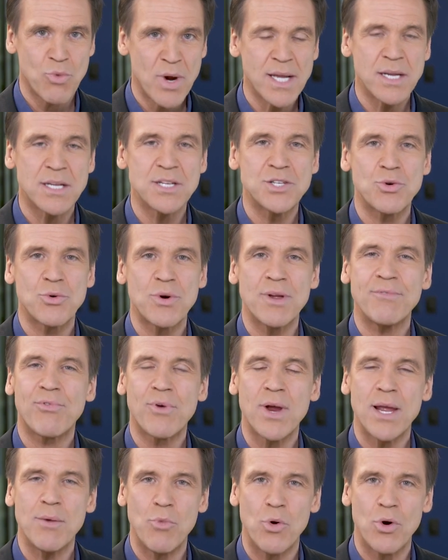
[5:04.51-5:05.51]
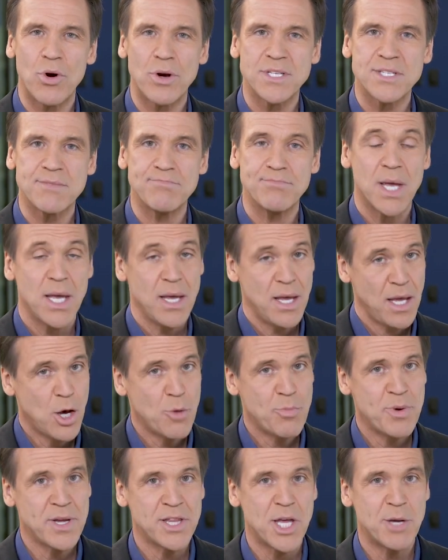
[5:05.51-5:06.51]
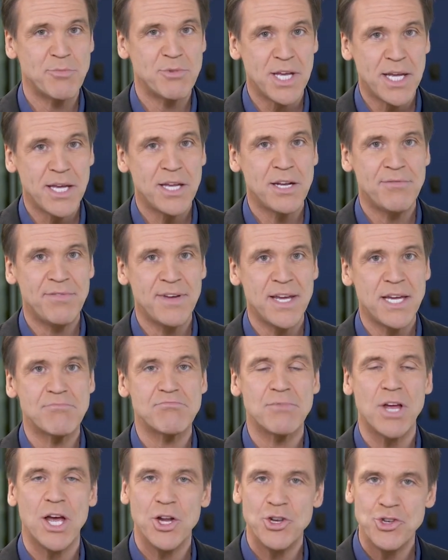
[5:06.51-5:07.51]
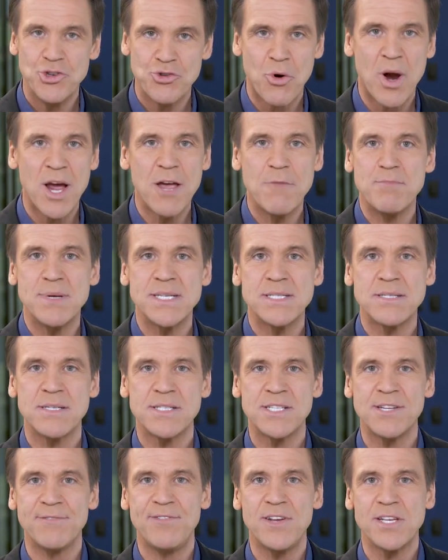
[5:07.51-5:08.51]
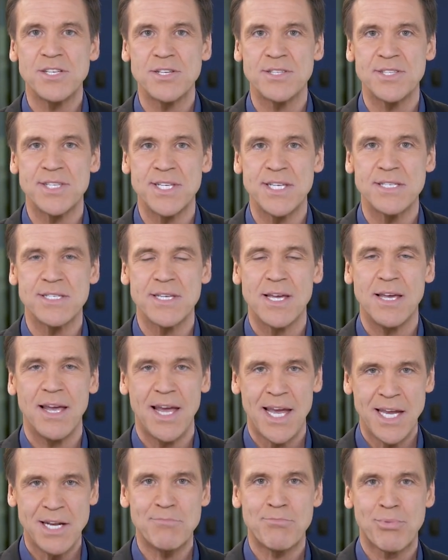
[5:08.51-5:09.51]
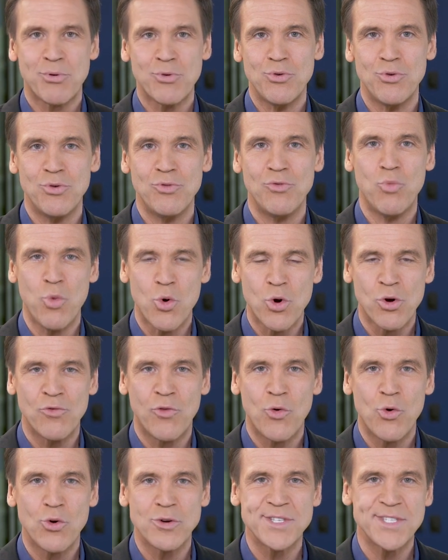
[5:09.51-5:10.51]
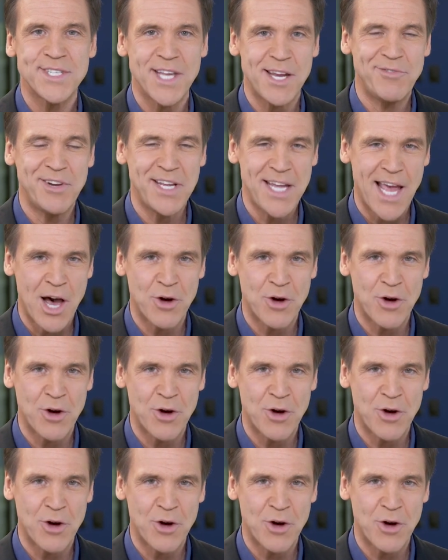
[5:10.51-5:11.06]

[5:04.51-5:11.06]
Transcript: regulatory frameworks, helping them to innovate, drive business efficiencies, and improve workforce safety